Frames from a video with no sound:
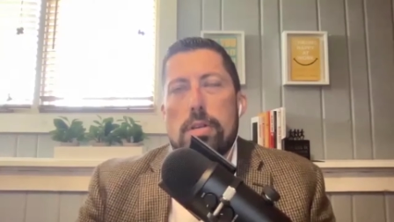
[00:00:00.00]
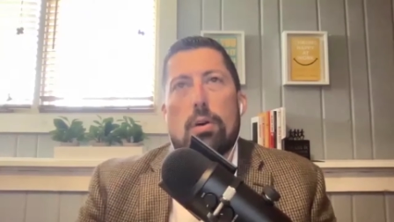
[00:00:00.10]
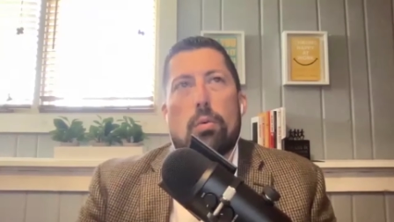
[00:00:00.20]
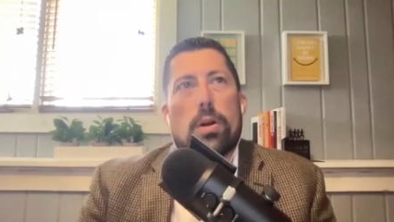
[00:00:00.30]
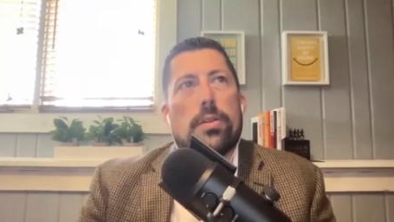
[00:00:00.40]
you
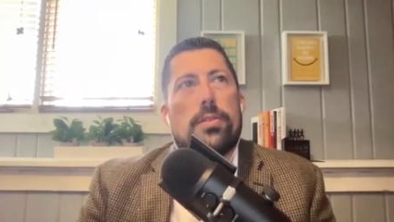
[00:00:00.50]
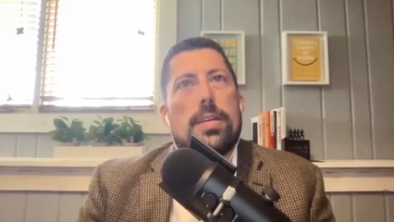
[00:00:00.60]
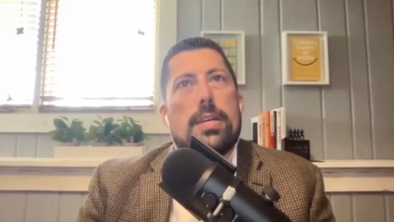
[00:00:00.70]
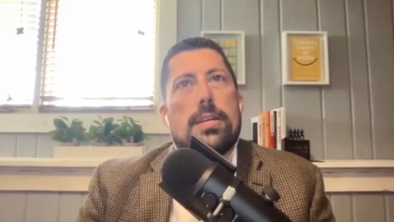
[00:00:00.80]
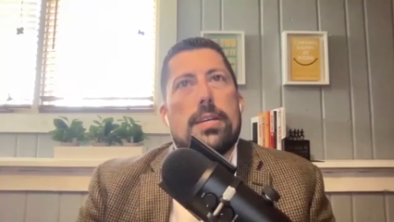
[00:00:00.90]
know, one of the
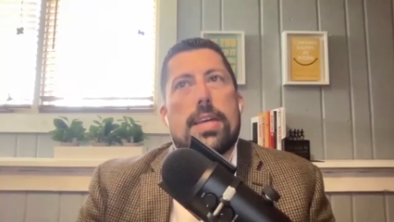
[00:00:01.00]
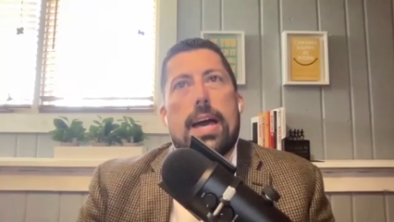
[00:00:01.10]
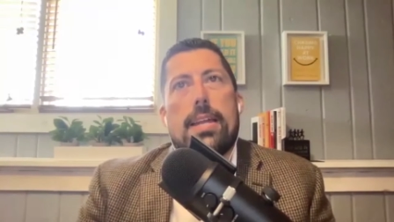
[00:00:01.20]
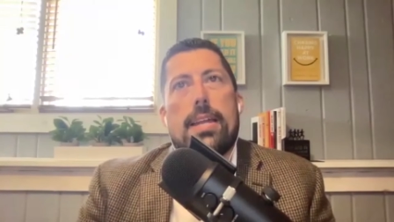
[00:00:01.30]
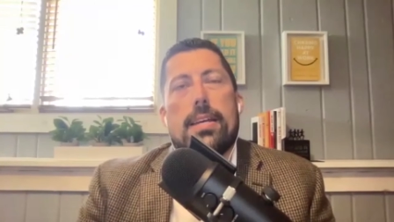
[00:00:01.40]
things
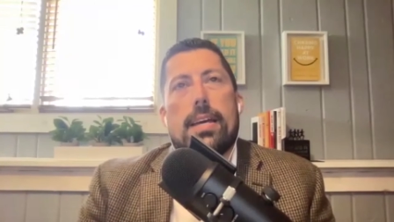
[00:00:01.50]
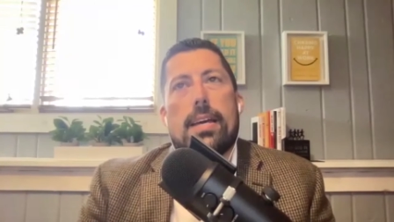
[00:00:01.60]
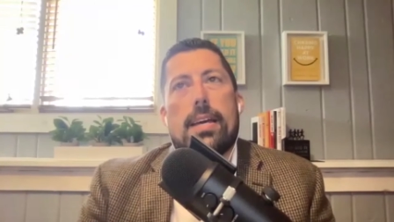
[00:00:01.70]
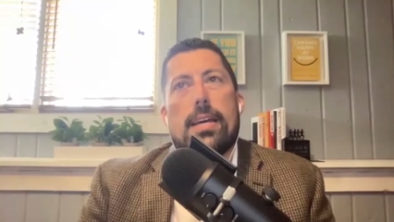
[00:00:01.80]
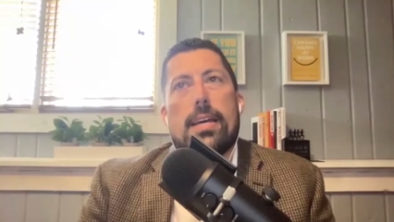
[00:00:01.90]
that,
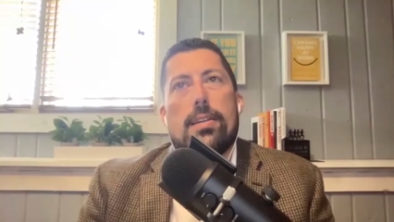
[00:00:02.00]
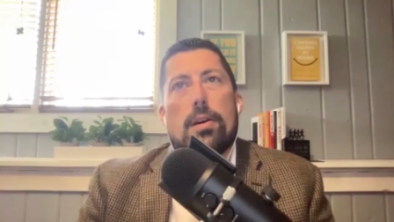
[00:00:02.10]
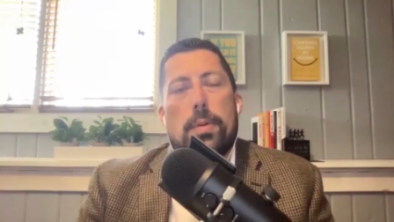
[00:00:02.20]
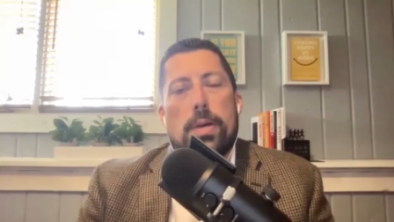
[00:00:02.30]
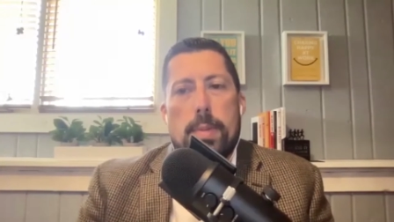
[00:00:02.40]
and, and,
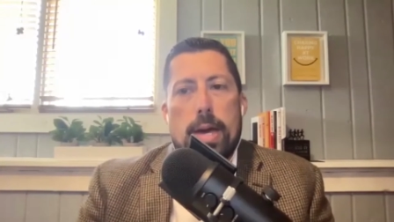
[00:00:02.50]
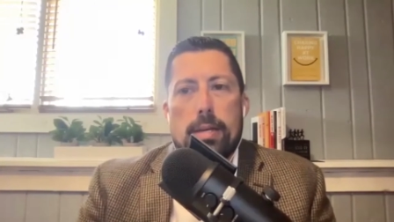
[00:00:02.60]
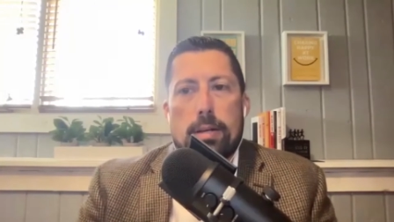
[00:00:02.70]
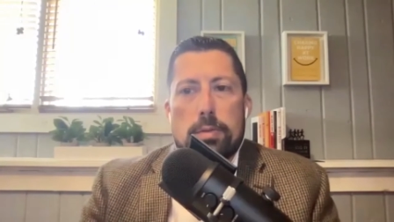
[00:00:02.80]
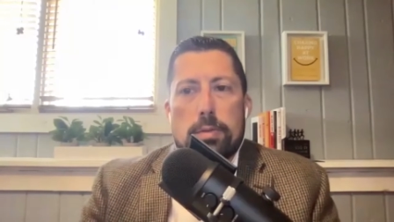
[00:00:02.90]
you know,
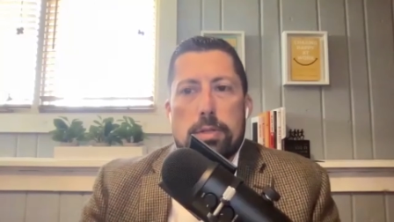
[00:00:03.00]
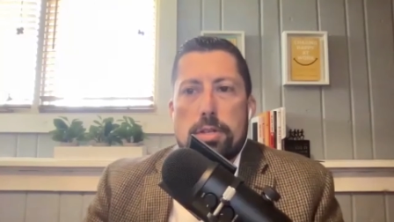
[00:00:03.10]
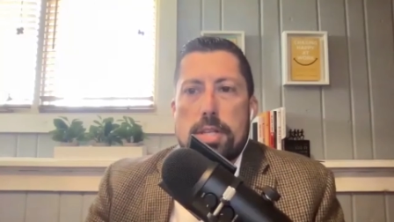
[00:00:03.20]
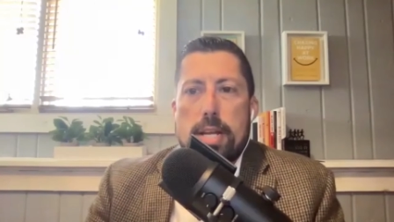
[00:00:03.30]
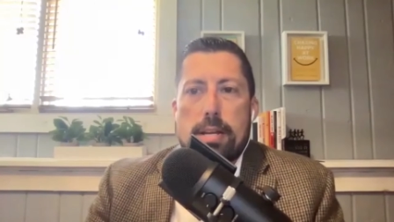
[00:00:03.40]
piggybacking on what
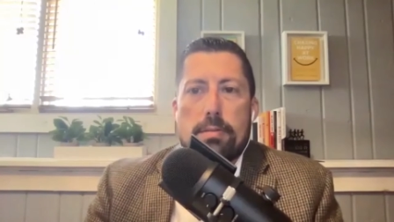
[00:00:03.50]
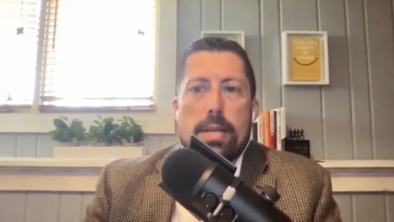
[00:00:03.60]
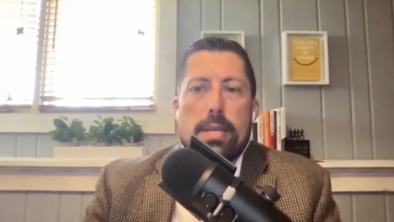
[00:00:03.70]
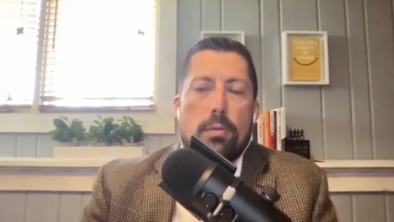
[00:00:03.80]
you just said here, right?